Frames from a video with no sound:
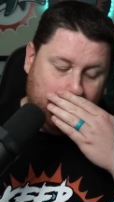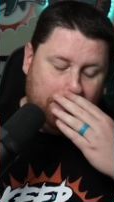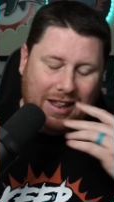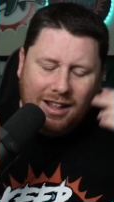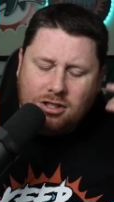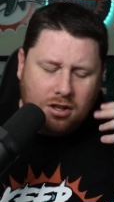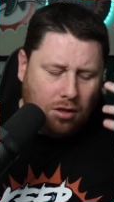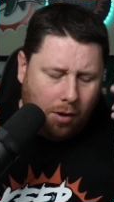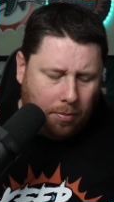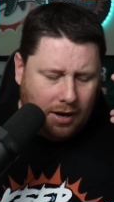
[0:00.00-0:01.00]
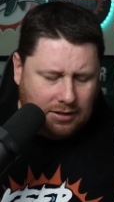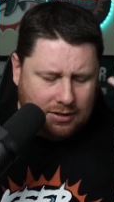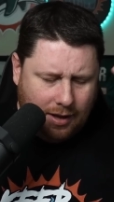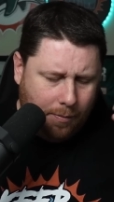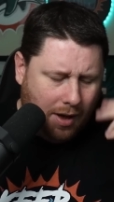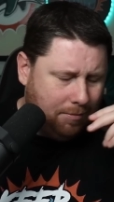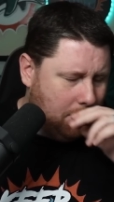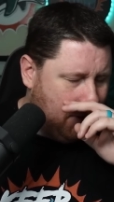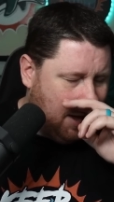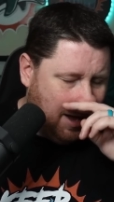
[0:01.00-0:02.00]
But that's the thought process that popped in
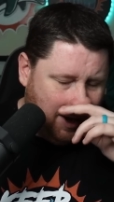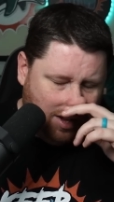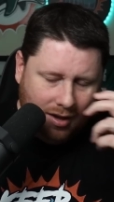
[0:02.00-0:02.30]
my head